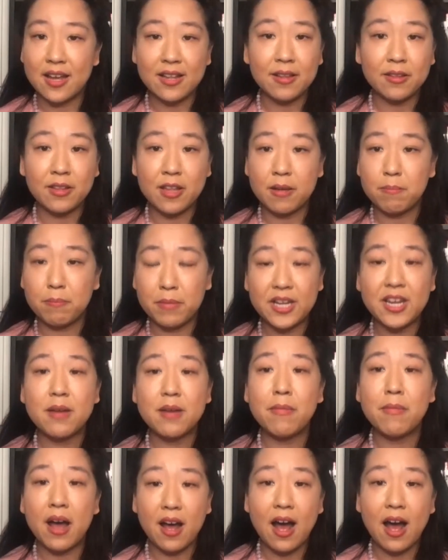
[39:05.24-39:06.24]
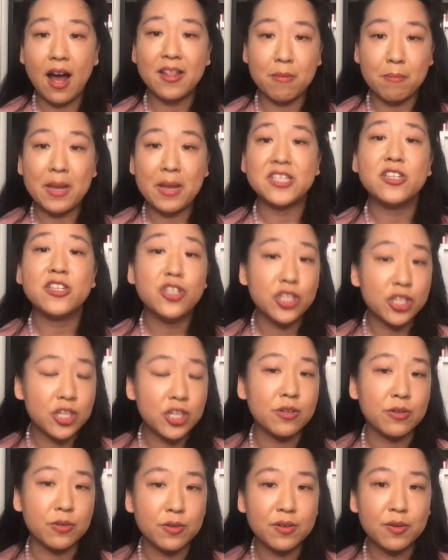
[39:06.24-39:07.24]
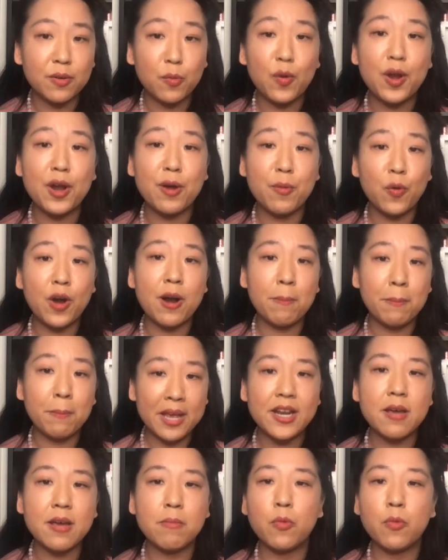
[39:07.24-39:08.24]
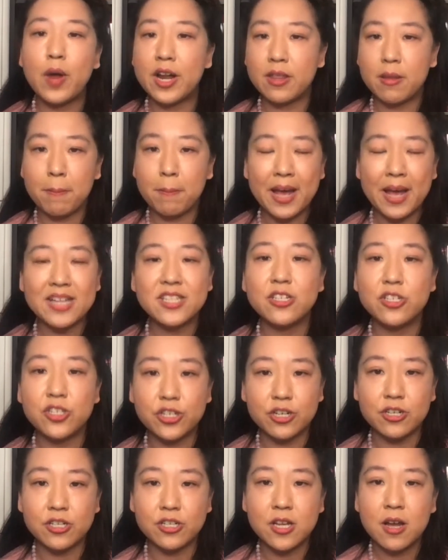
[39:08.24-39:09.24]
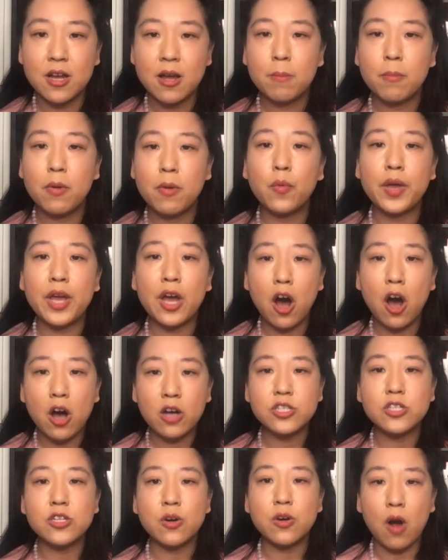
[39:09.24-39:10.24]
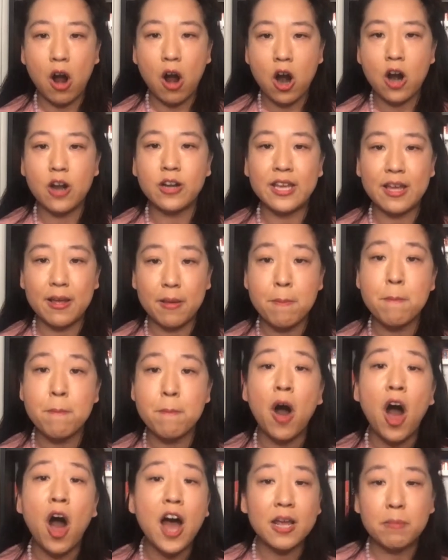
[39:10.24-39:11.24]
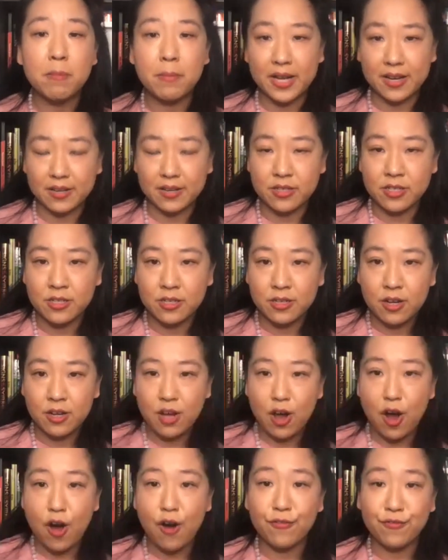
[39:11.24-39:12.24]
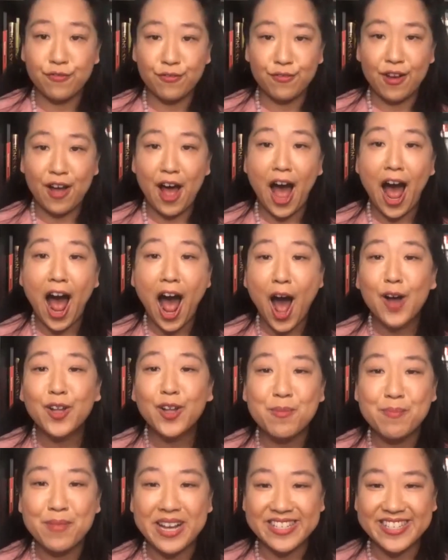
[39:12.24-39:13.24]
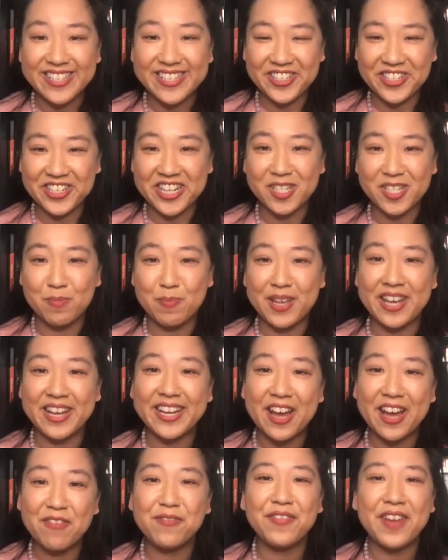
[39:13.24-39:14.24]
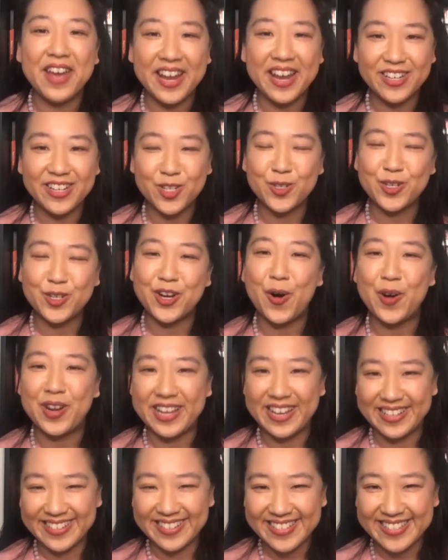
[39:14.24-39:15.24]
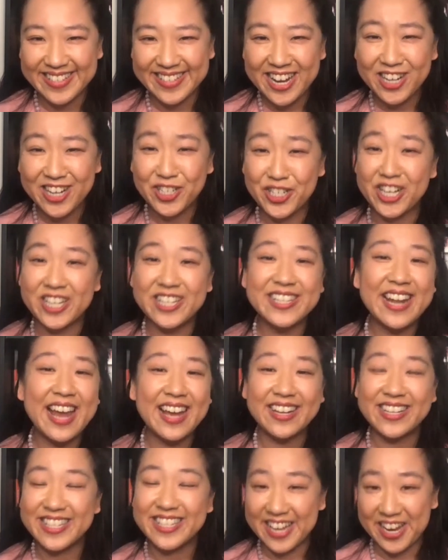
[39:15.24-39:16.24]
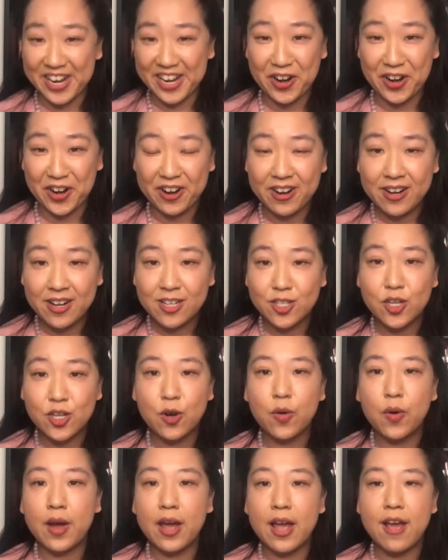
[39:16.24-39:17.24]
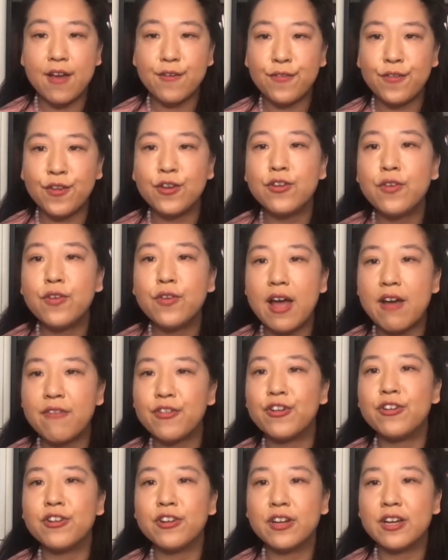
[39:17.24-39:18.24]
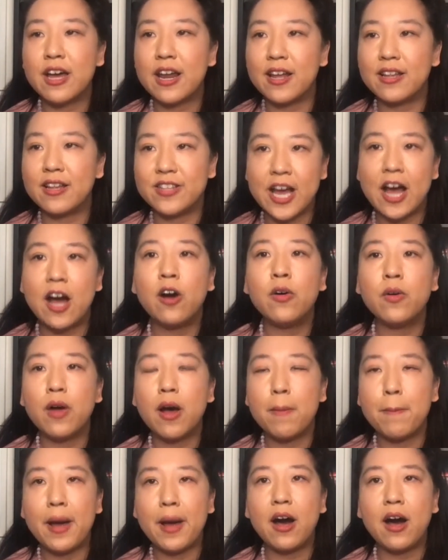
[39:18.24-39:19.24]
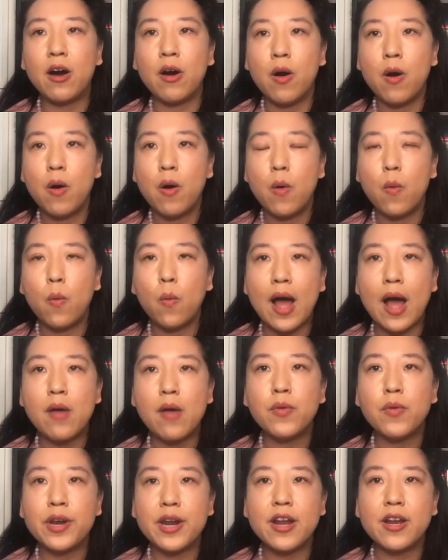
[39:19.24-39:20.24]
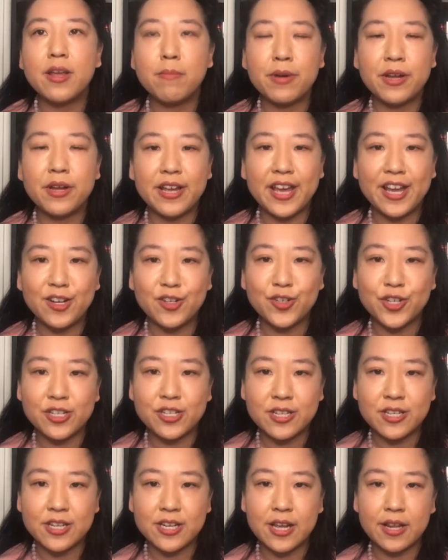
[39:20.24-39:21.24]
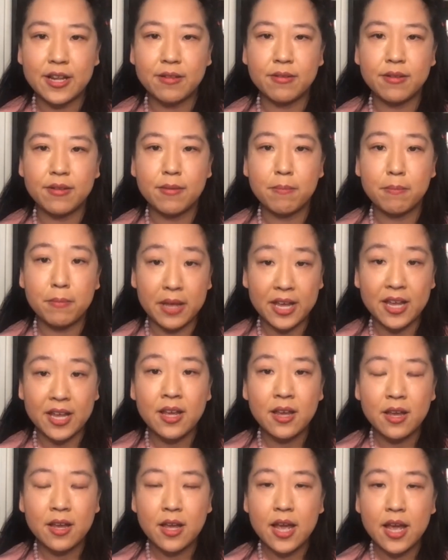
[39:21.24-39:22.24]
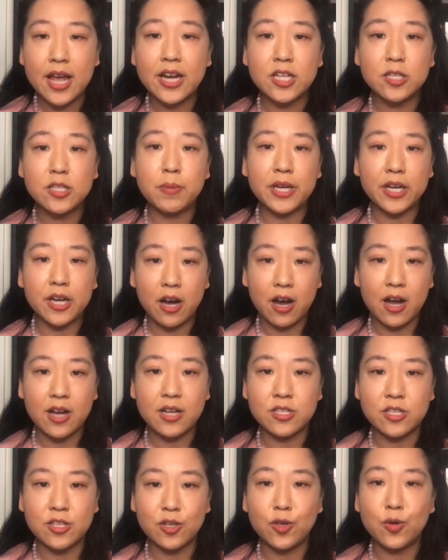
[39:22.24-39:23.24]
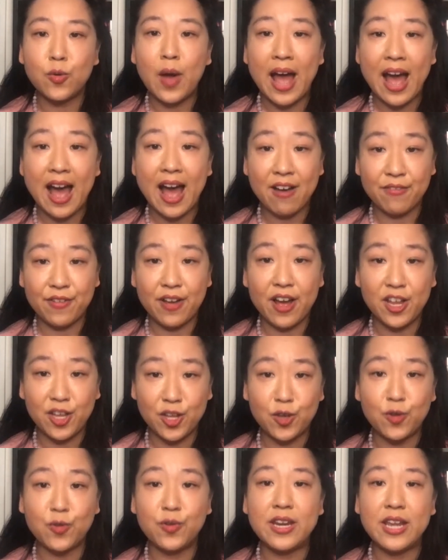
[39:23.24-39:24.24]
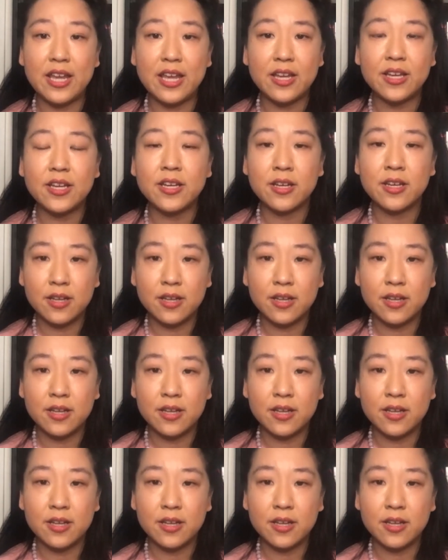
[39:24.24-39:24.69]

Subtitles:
the medium are the message too. We're a medium, we're the messengers, but we also are the embodiment of how the message is being conveyed to the audience, just like a singer. So if you ever gonna doubt about why would anybody interested in me? It is because you have a unique